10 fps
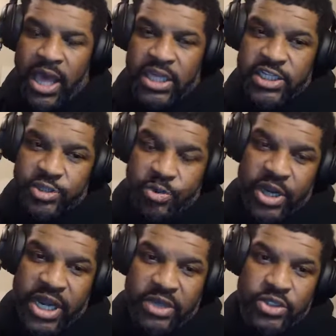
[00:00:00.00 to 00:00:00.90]
and it's
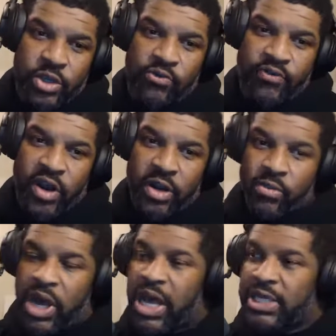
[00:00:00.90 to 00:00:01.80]
spread out so
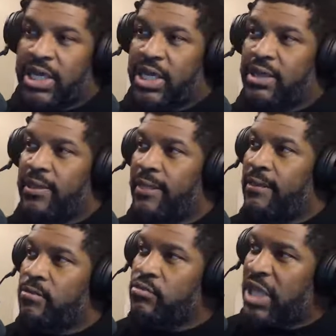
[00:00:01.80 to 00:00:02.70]
far and wide that
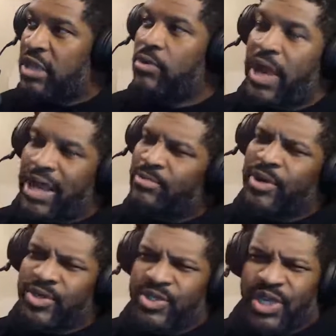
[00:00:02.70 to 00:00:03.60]
they don't have the
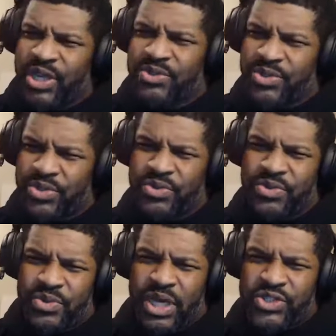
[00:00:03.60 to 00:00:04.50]
personnel
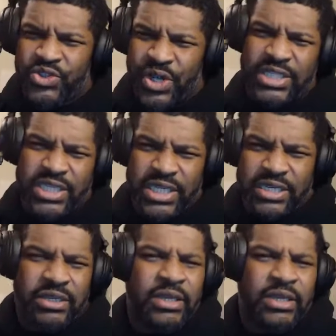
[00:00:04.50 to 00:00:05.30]
to address it.